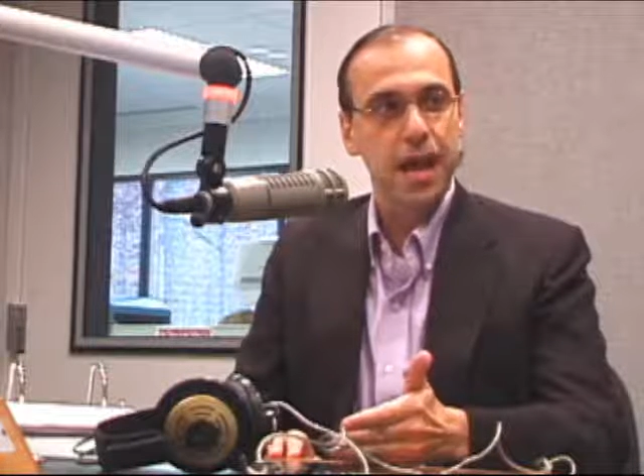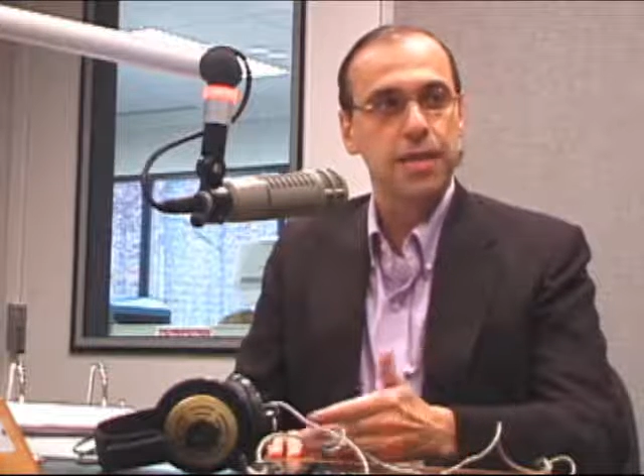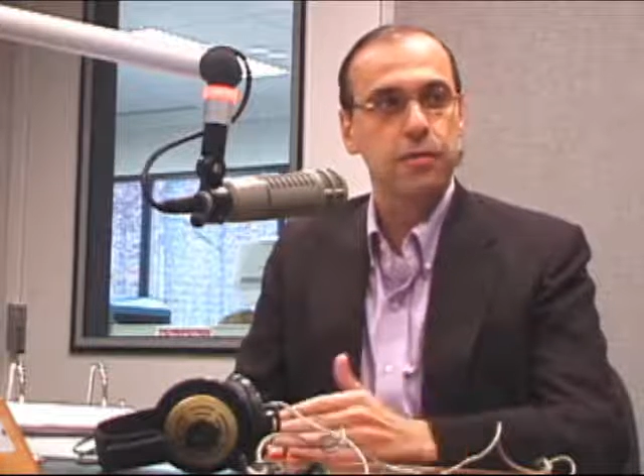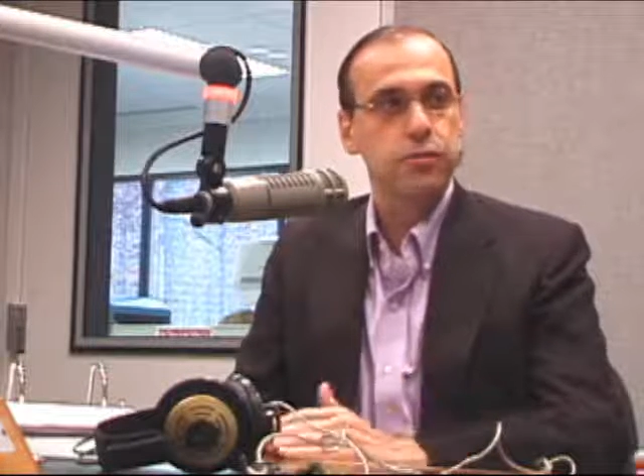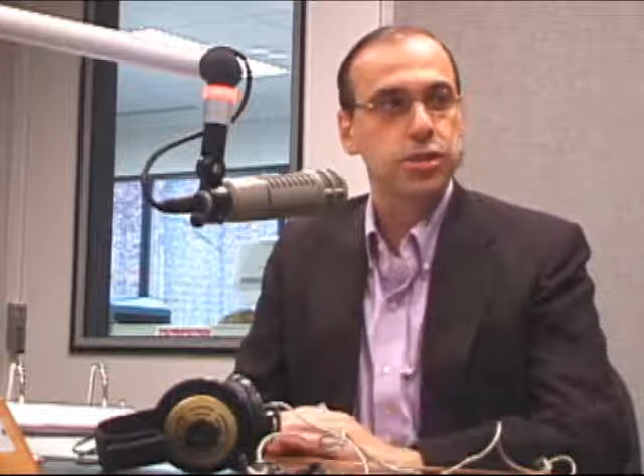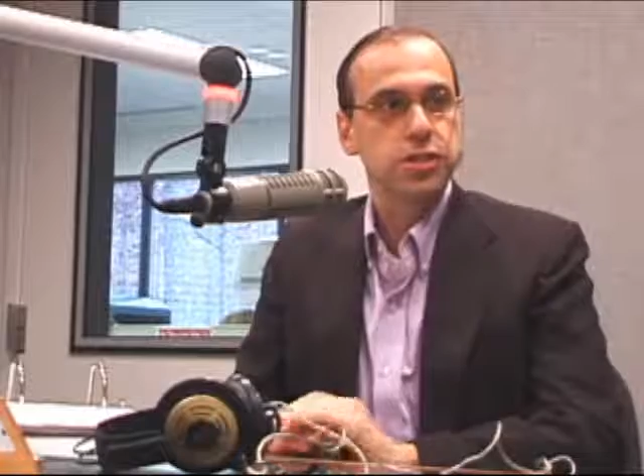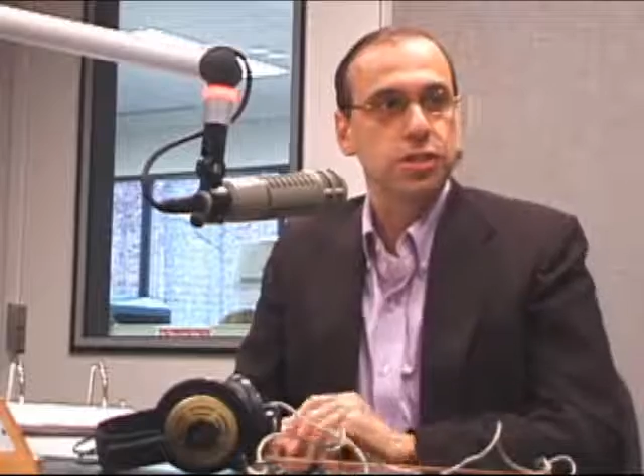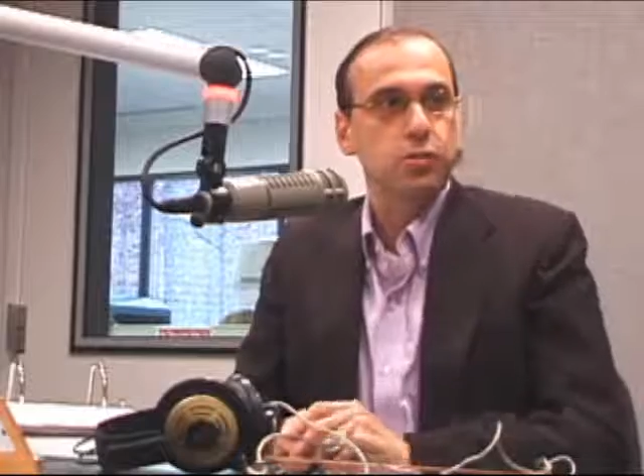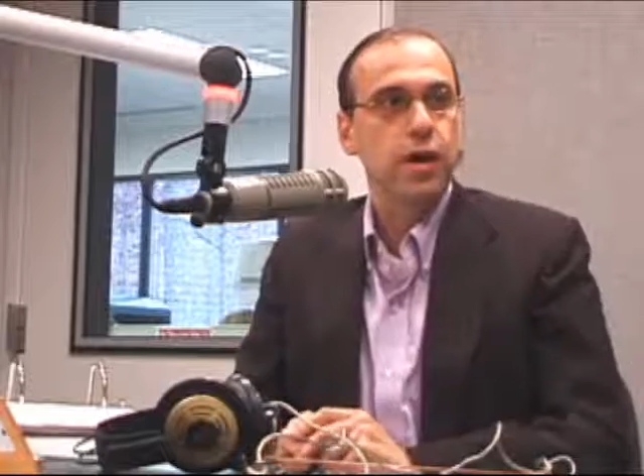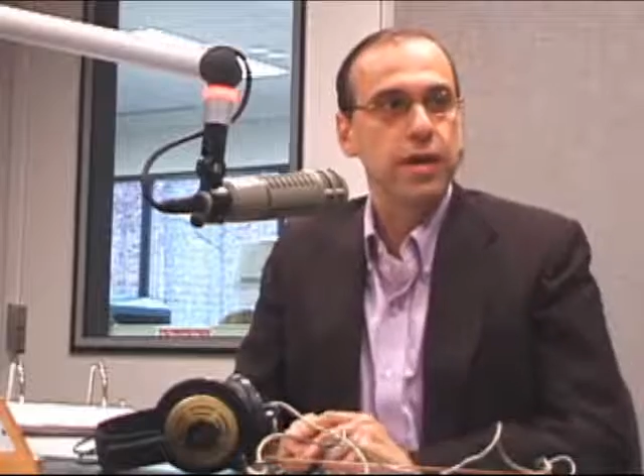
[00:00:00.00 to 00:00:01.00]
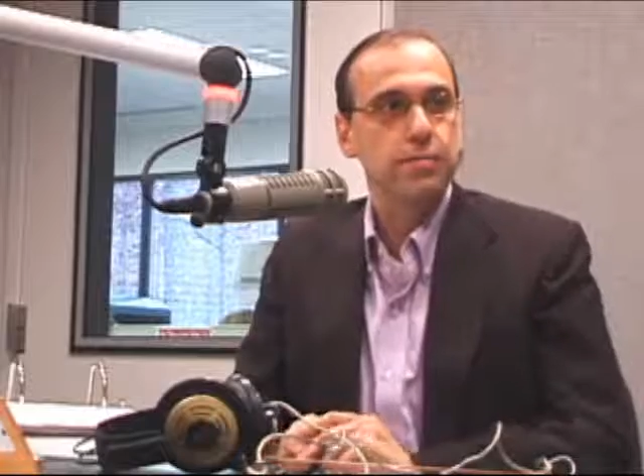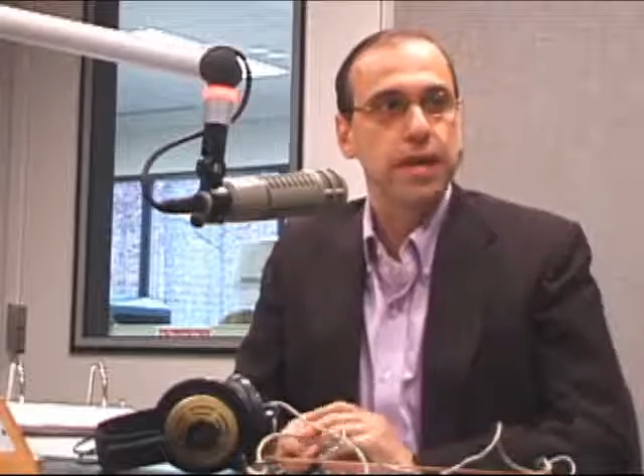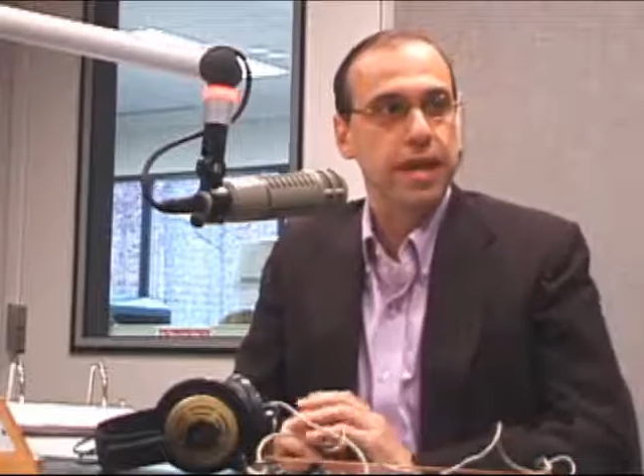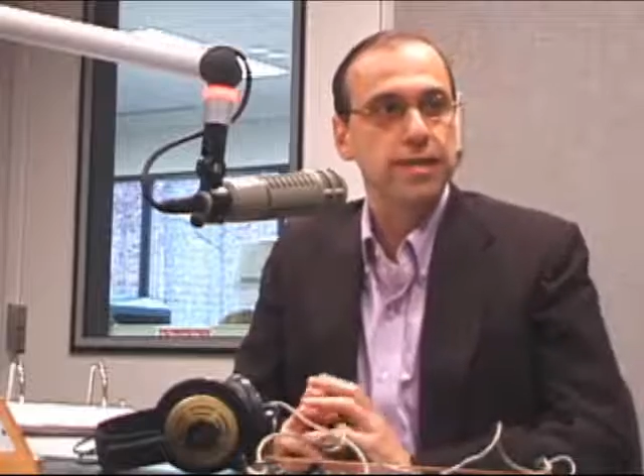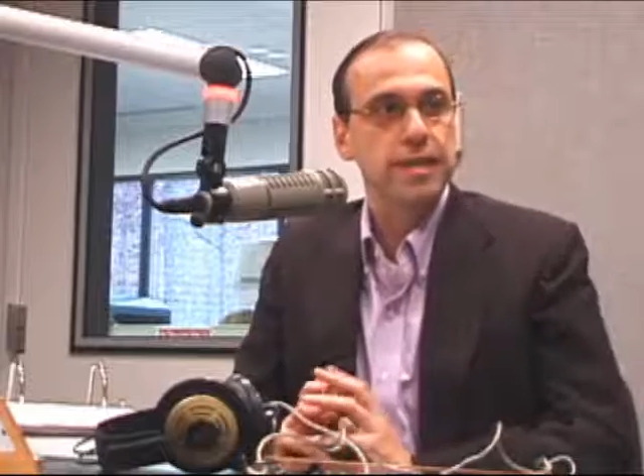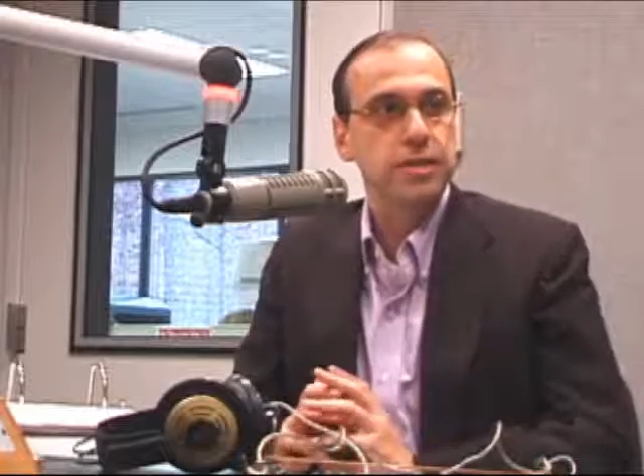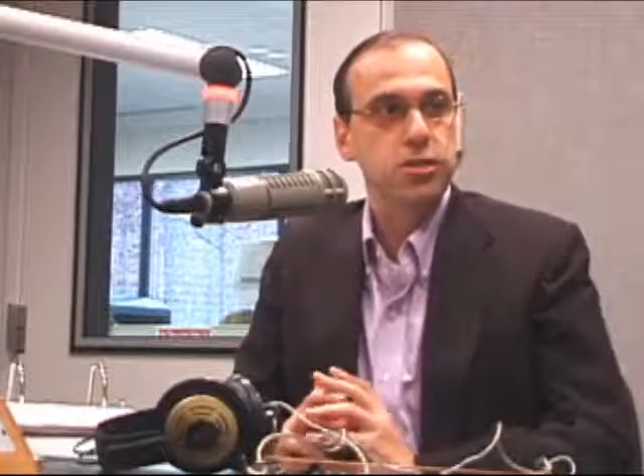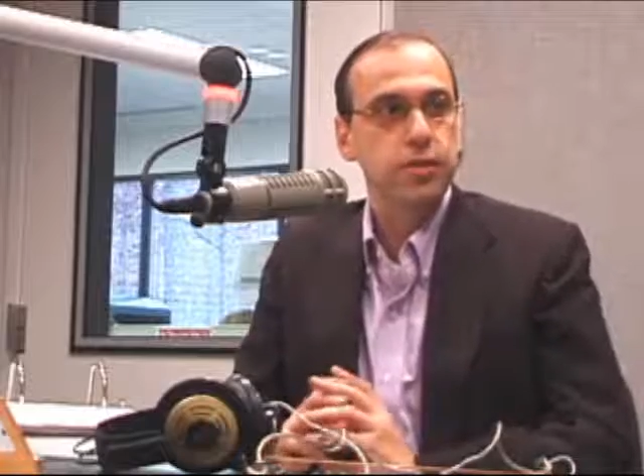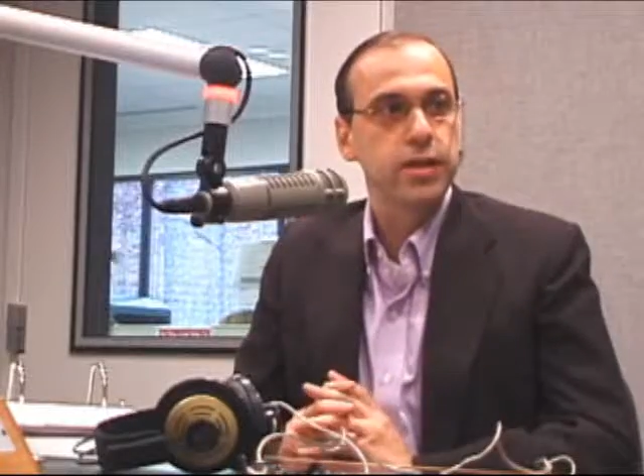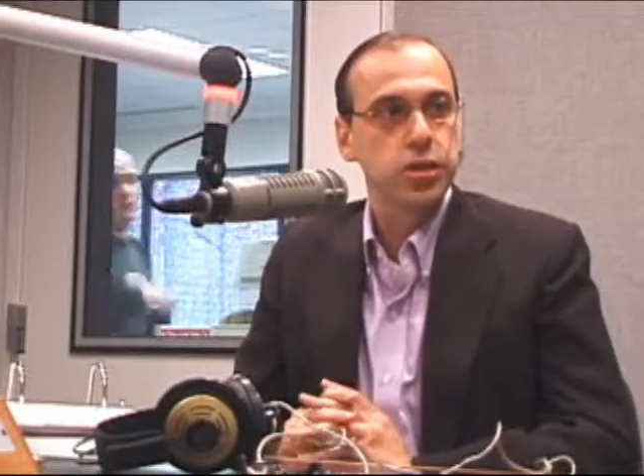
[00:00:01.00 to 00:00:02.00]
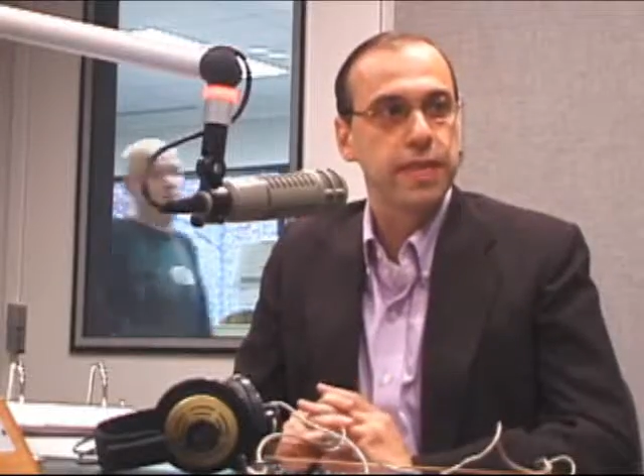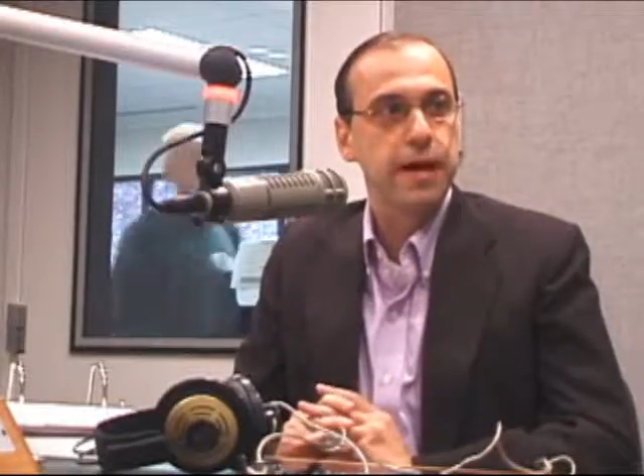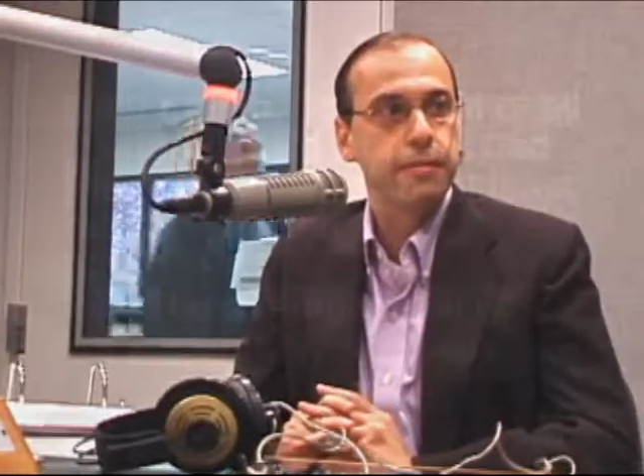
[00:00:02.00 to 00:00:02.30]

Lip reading: and that we're just going to wind up making the situation